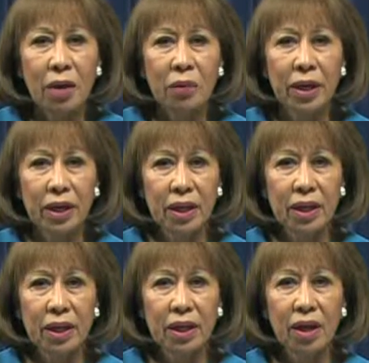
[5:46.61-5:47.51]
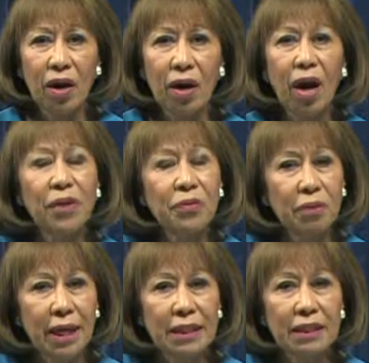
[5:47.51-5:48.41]
We
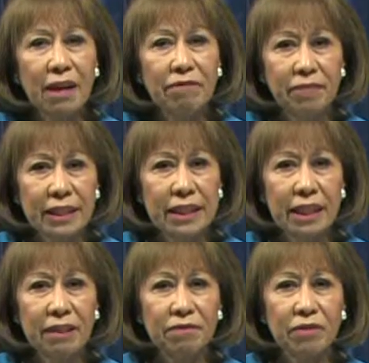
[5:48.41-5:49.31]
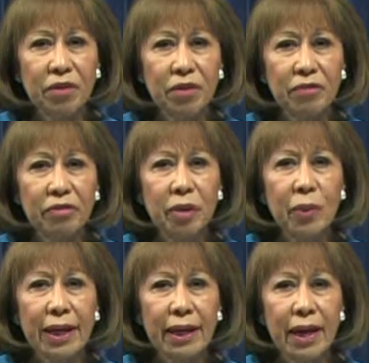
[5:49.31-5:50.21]
authorized funding for
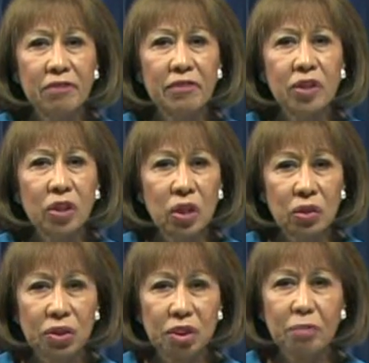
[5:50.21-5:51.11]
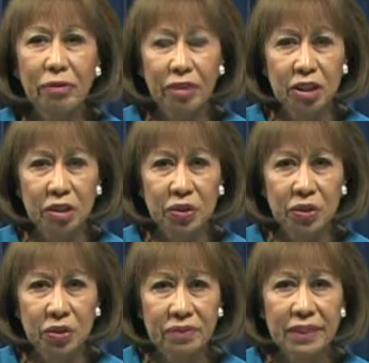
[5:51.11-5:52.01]
freeway landfill closure professional
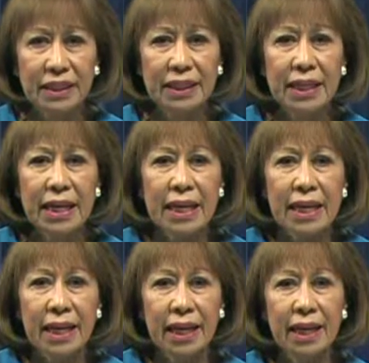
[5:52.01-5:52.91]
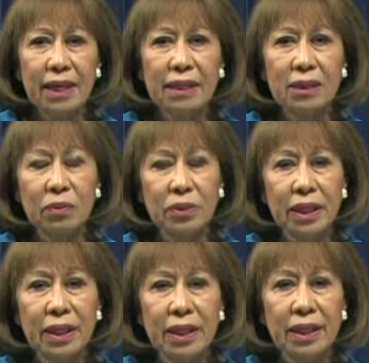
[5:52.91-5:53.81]
service, and
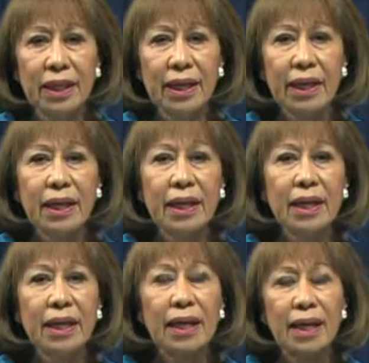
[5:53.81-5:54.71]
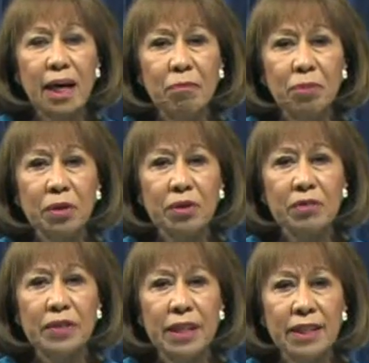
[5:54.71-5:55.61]
we
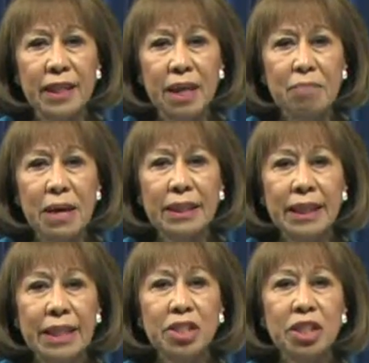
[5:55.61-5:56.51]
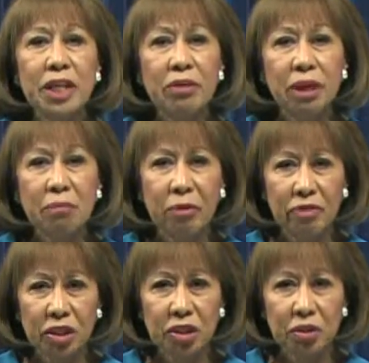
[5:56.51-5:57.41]
approved the amend engineering
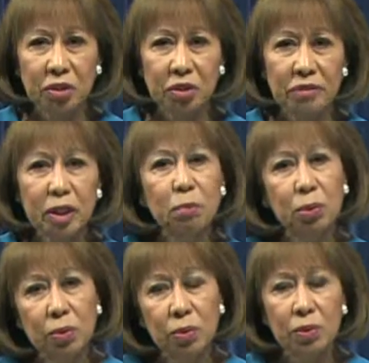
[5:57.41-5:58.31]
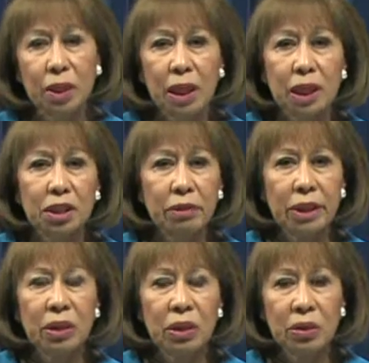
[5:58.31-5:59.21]
professional service pool to
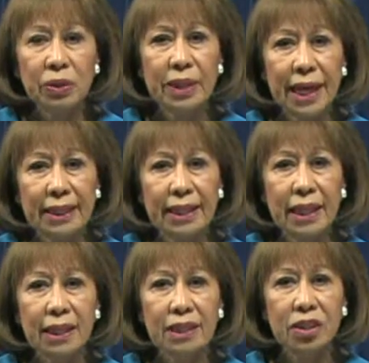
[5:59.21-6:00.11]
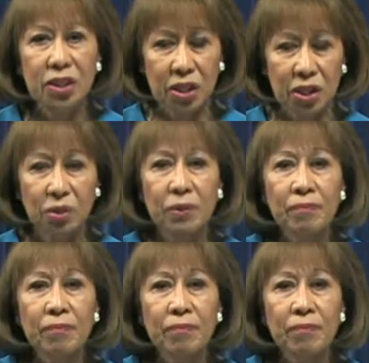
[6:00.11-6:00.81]
include SL Serco.